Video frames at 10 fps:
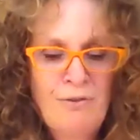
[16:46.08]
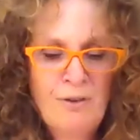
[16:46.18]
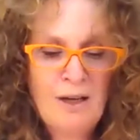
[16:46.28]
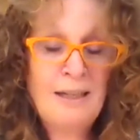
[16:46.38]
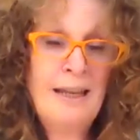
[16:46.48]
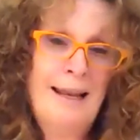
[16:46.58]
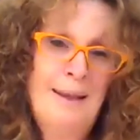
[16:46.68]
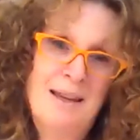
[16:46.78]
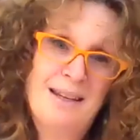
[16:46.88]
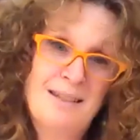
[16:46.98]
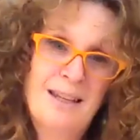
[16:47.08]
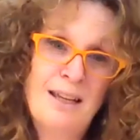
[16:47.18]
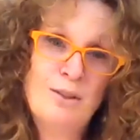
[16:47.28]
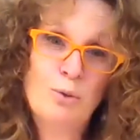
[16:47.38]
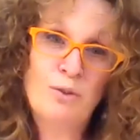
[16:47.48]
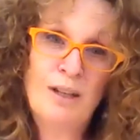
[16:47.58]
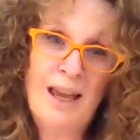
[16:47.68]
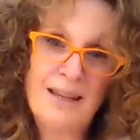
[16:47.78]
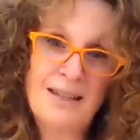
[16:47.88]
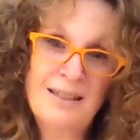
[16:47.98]
an element, a
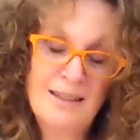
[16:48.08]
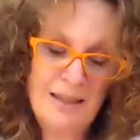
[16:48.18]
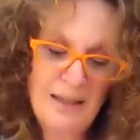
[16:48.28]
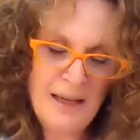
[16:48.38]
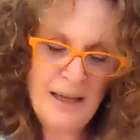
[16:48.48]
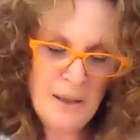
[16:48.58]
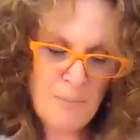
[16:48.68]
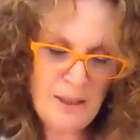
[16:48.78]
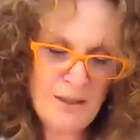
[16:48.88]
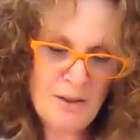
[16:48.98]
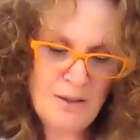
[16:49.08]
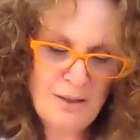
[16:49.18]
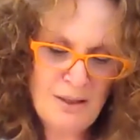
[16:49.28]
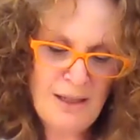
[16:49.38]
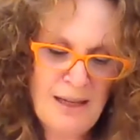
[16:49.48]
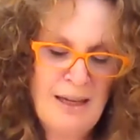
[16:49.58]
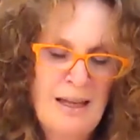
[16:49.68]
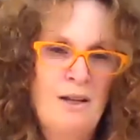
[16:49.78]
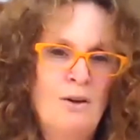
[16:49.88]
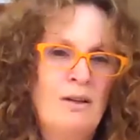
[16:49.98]
suitcase, because look